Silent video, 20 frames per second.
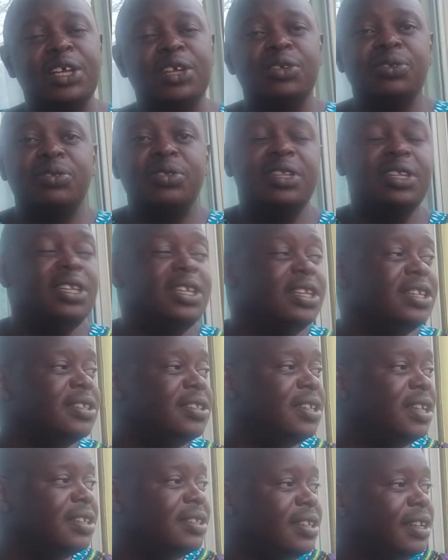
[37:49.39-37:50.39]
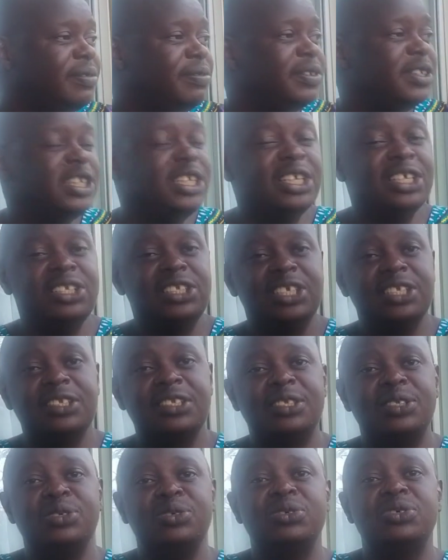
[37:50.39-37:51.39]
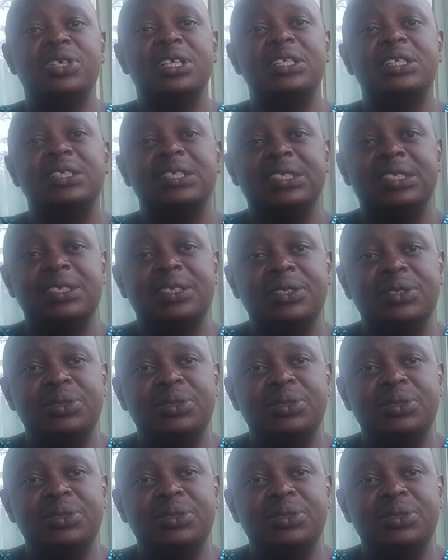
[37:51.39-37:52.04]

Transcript: You see, CSF leakages usually lead